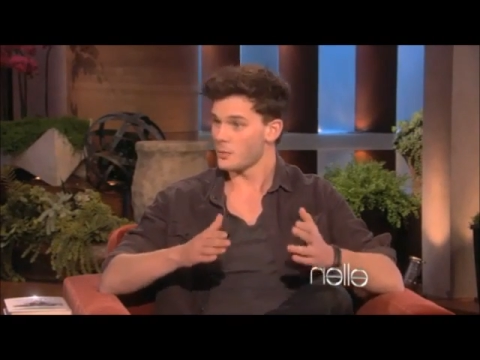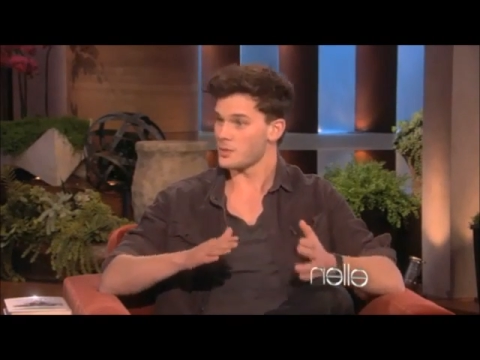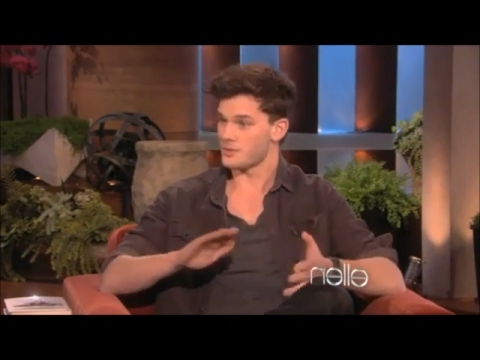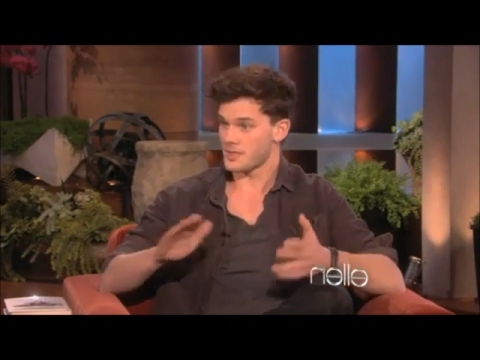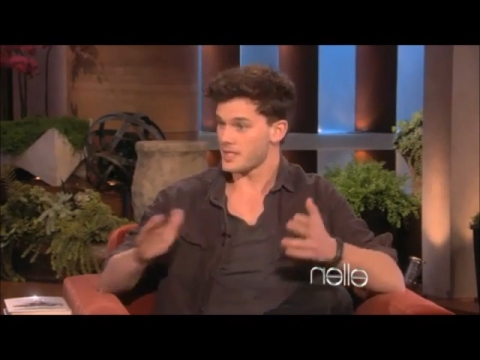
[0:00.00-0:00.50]

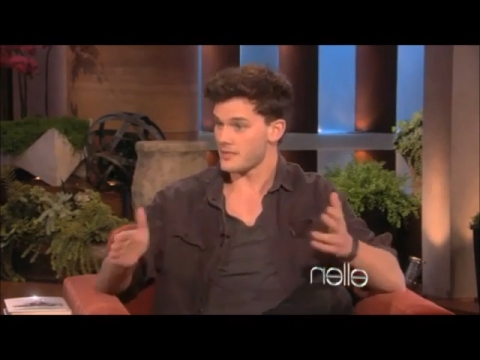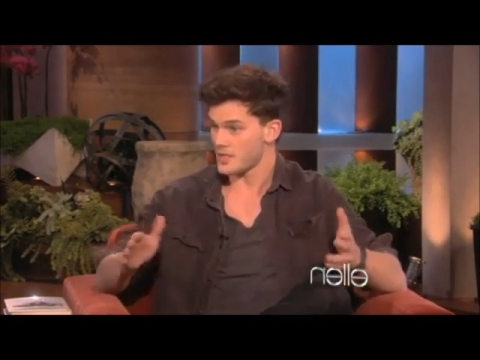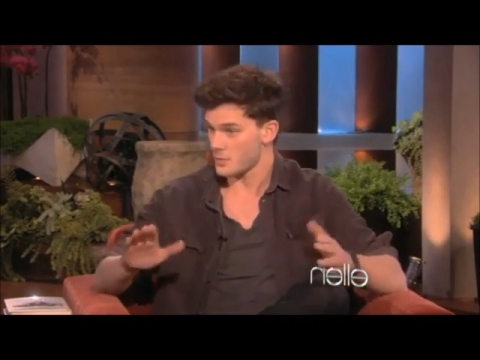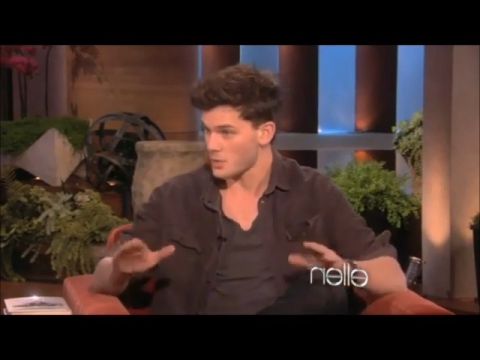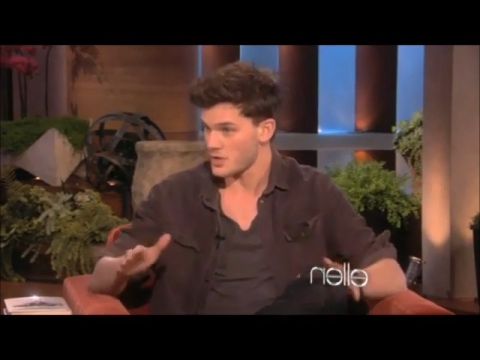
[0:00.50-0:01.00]
well, Stephen
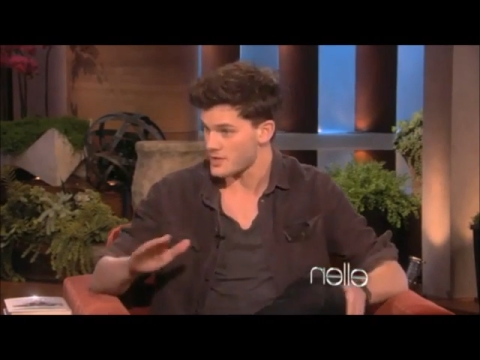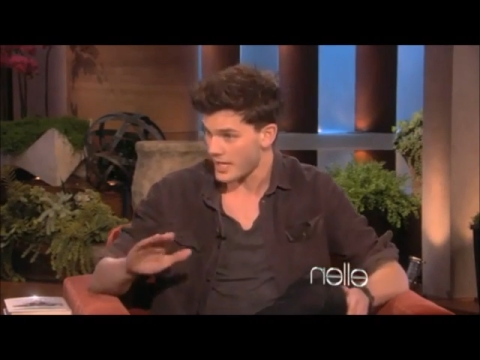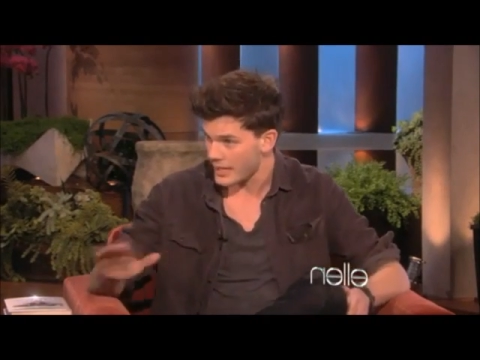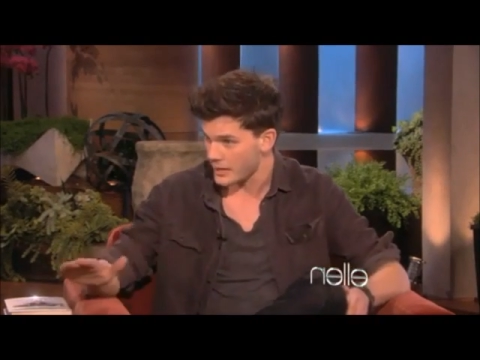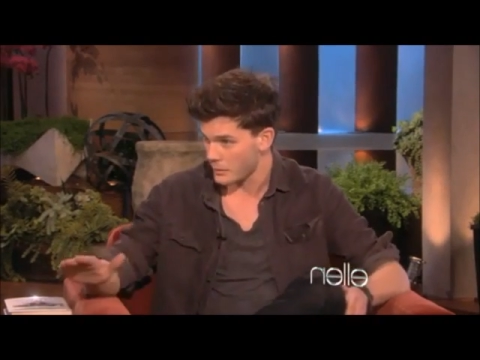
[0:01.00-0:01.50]
doesn't want you to
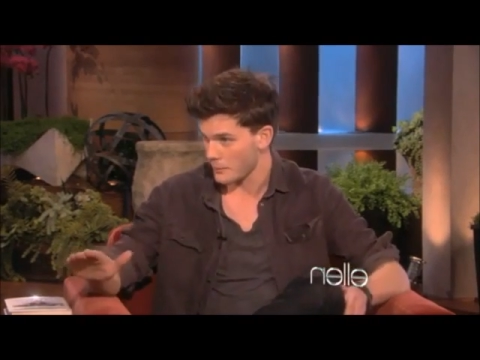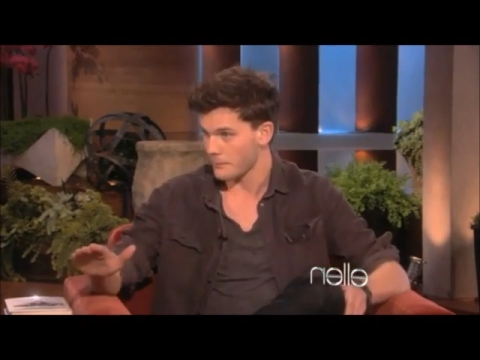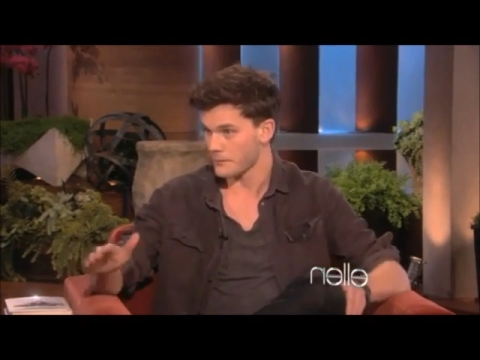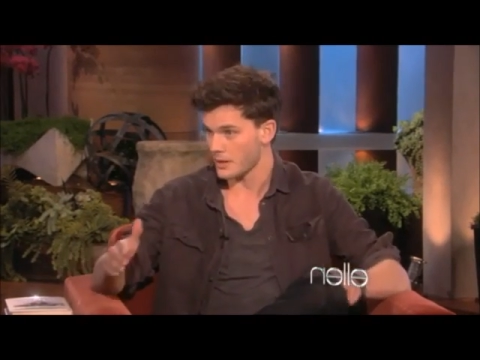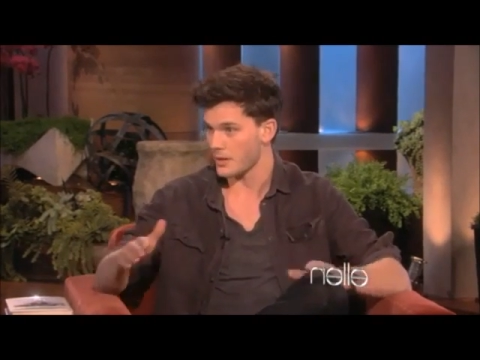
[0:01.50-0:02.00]
tell anyone,
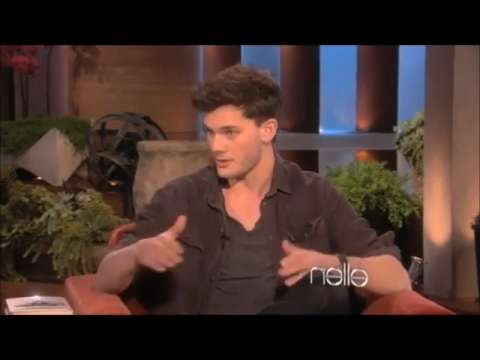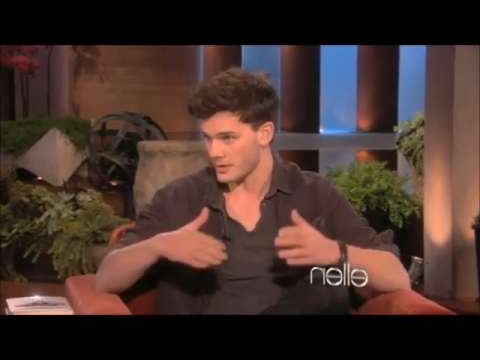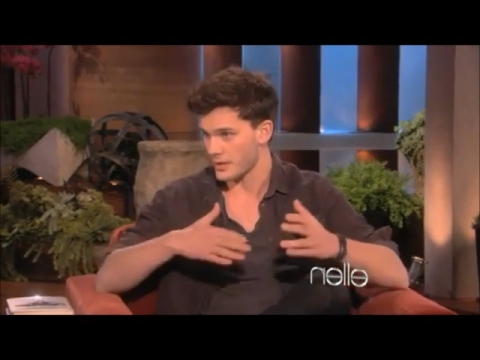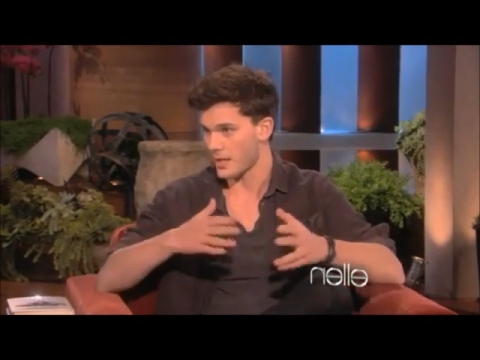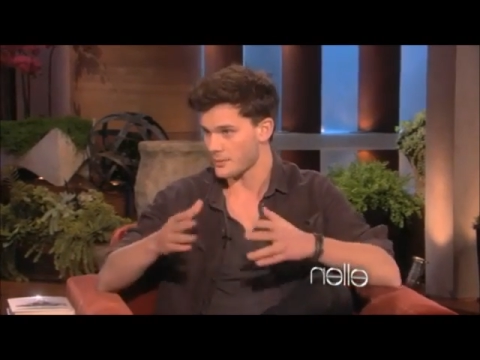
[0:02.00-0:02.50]
you know,
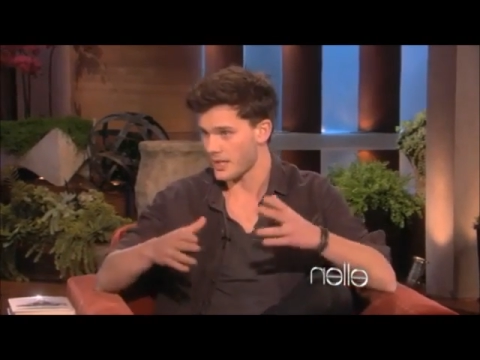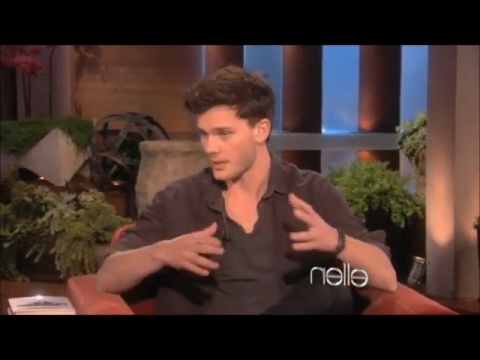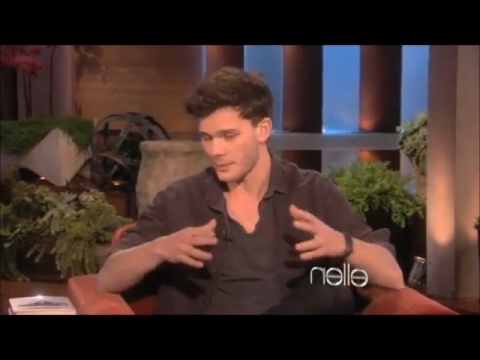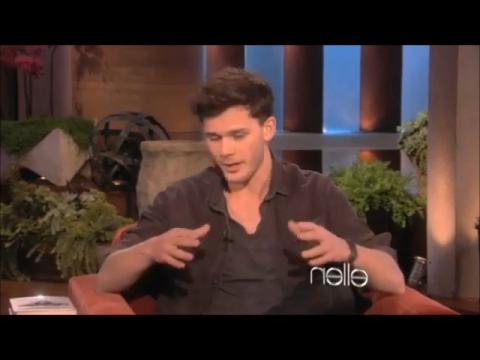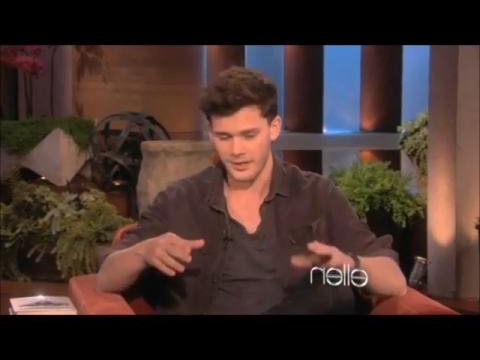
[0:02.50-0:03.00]
until it comes out in
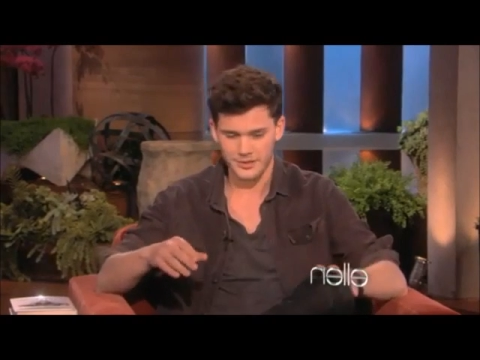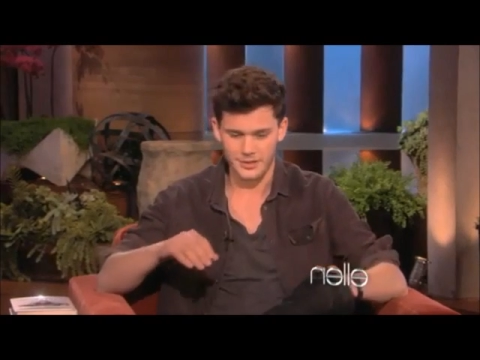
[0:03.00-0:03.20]
the press.